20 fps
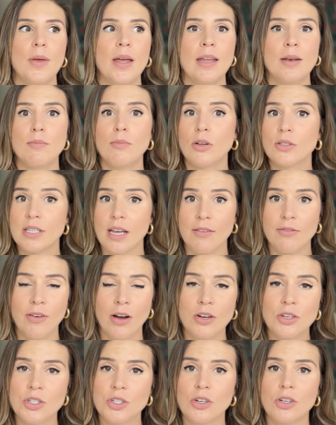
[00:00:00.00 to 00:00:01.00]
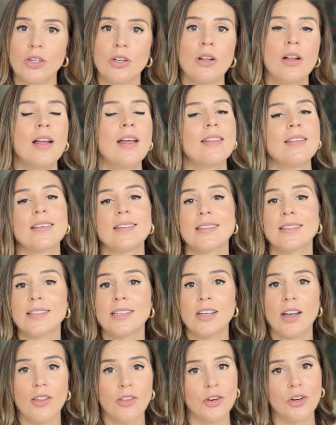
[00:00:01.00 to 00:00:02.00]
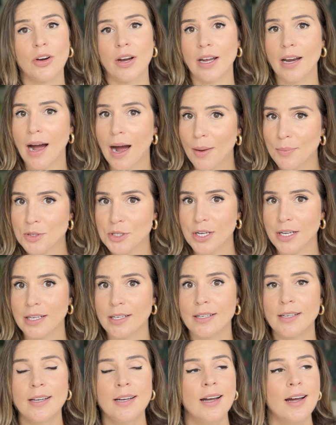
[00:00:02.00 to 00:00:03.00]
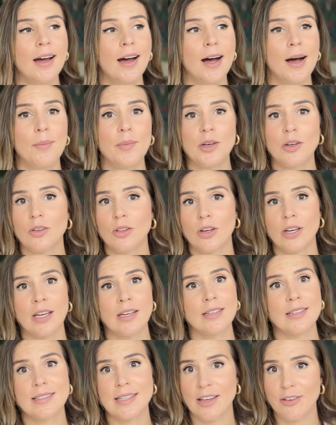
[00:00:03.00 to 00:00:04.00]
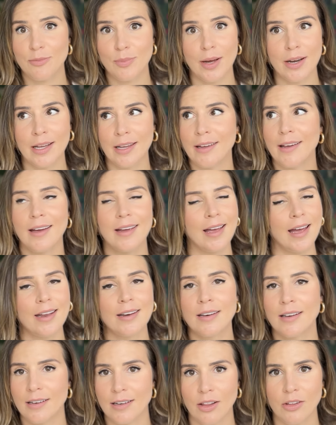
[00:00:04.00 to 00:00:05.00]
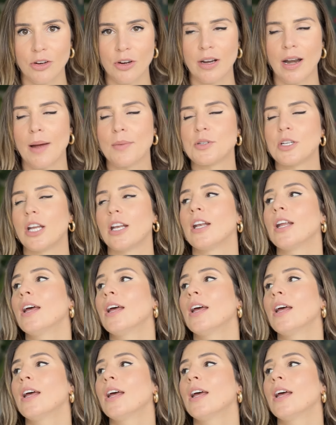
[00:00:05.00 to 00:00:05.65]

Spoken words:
and multifunctional, this is another great option. And you're looking to save money, again, another great option.